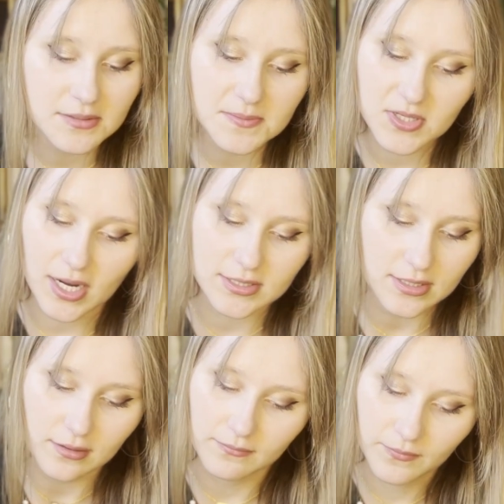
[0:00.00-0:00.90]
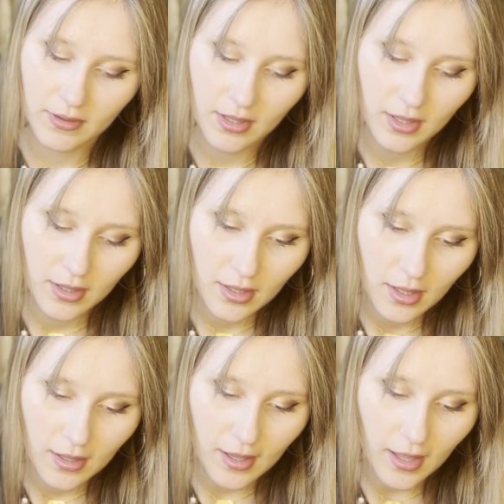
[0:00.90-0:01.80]
and subtracting.
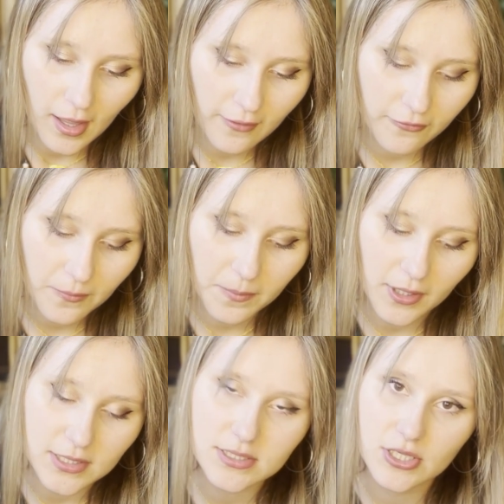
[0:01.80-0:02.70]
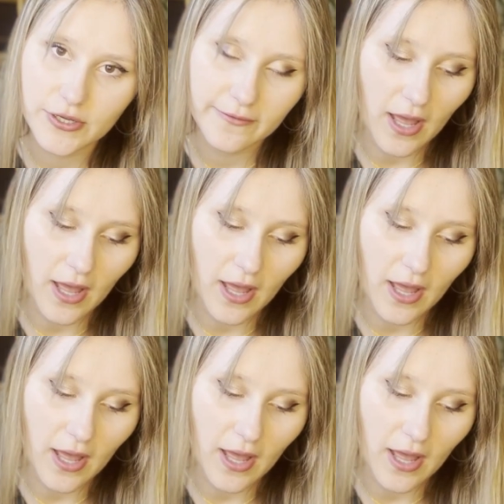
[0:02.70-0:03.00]
F plus g of